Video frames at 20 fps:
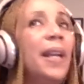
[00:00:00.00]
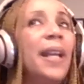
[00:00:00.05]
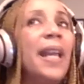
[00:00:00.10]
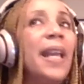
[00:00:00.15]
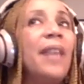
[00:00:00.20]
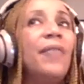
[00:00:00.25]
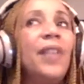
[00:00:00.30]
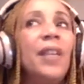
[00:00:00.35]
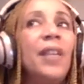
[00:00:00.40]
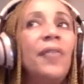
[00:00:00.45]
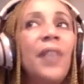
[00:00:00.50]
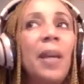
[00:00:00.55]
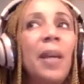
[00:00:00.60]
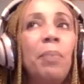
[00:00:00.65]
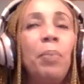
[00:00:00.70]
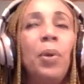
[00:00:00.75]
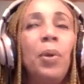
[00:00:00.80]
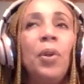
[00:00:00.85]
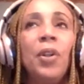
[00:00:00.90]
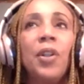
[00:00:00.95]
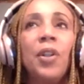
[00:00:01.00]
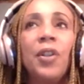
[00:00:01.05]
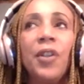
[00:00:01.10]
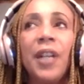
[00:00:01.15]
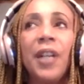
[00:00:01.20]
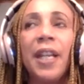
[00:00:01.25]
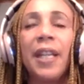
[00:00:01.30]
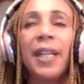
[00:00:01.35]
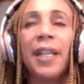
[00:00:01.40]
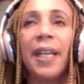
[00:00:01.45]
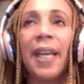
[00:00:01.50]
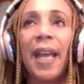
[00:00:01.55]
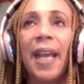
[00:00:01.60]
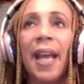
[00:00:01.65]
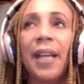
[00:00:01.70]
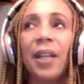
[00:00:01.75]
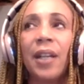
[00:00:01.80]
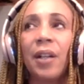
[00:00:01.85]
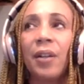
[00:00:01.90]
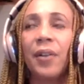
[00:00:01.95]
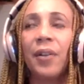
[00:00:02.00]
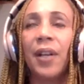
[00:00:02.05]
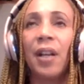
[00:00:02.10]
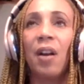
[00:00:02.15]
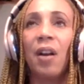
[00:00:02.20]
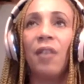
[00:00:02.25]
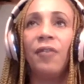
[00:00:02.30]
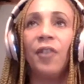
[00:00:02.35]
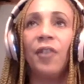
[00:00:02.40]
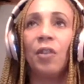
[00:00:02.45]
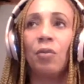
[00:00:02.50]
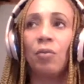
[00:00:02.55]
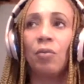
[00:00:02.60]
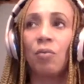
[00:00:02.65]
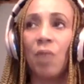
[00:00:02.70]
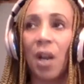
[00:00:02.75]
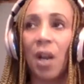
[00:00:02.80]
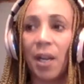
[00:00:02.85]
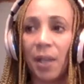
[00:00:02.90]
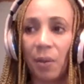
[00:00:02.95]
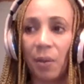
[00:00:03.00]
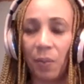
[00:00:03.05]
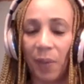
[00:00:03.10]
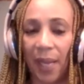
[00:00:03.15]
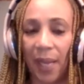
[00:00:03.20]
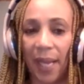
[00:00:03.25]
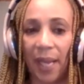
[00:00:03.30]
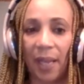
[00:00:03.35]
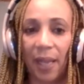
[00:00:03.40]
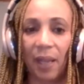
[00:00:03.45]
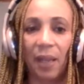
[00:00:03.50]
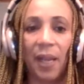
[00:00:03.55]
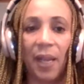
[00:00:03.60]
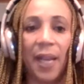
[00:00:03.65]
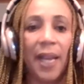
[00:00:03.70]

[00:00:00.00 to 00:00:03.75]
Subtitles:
even if they put her in the category of a runaway,